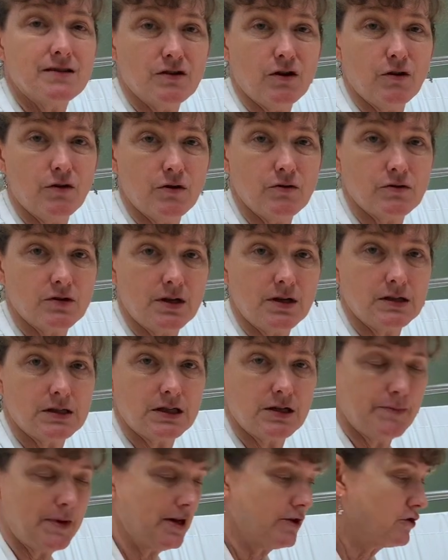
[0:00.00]
all those things to
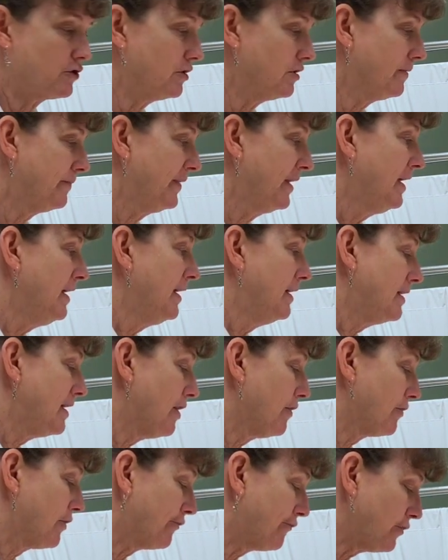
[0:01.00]
make sure.
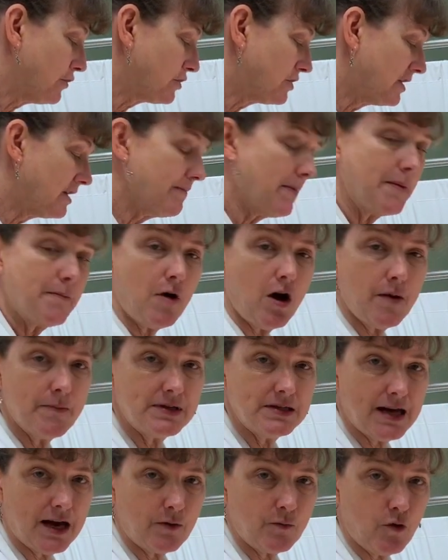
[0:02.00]
Now, the first thing my mom and
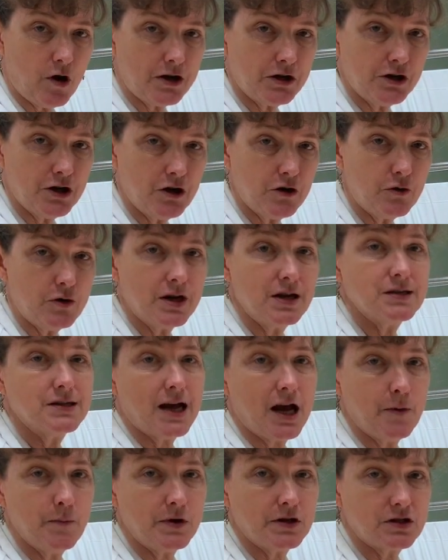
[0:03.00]
dad want to know is
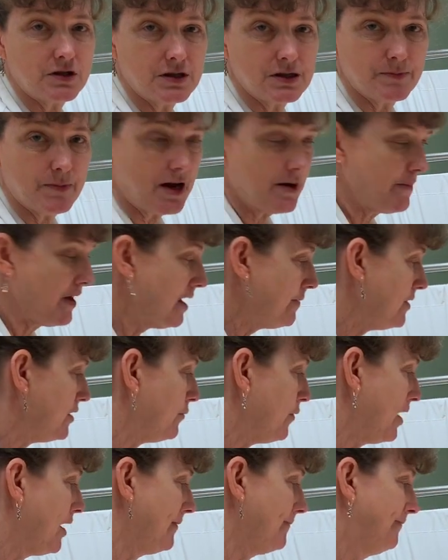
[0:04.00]
how much does my baby
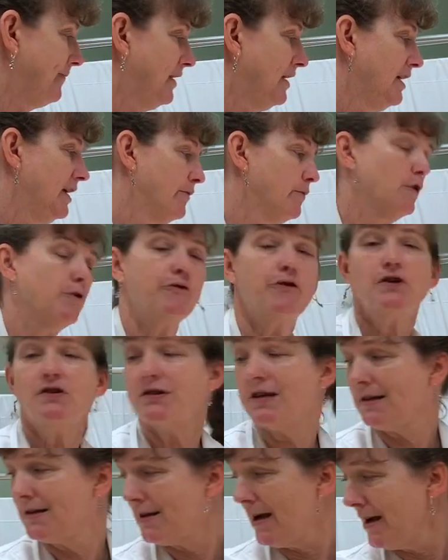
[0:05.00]
weigh? Well, first
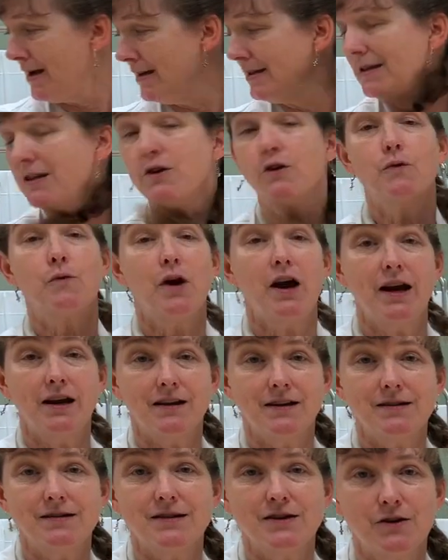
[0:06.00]
they say, is he all right?
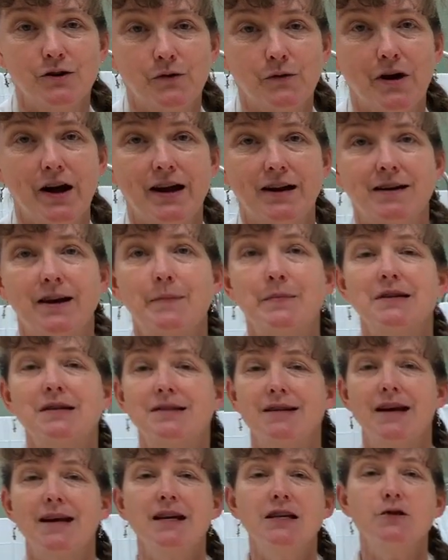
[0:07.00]
Is he all right? And I'm going to
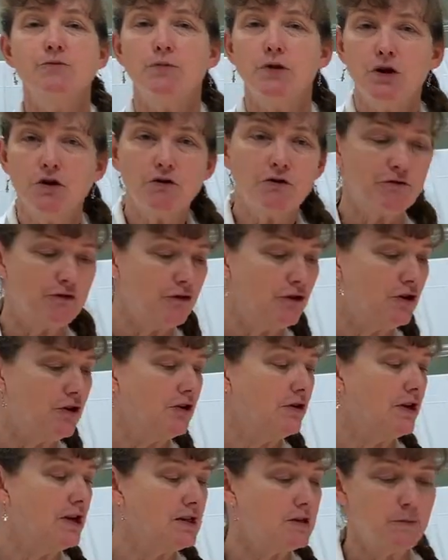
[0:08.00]
say, he's beautiful.
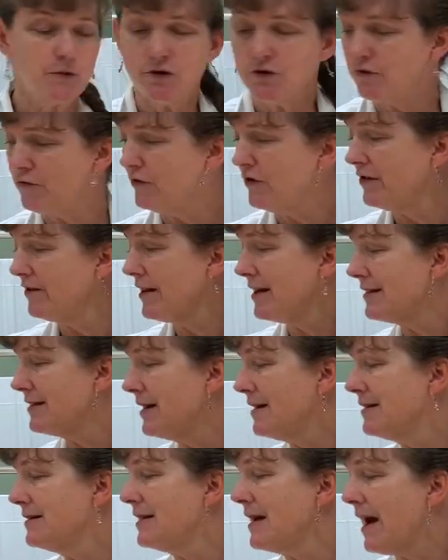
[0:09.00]
He's beautiful. And they say,
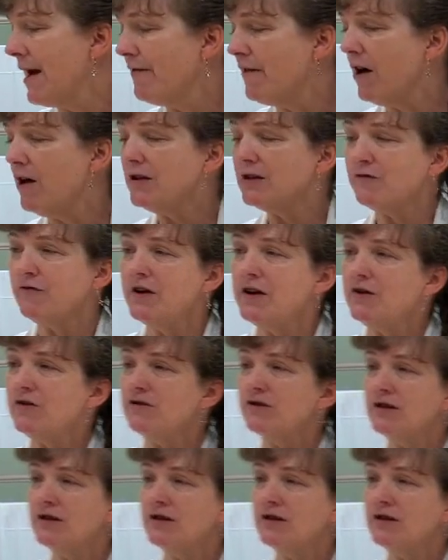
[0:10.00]
does he have all his fingers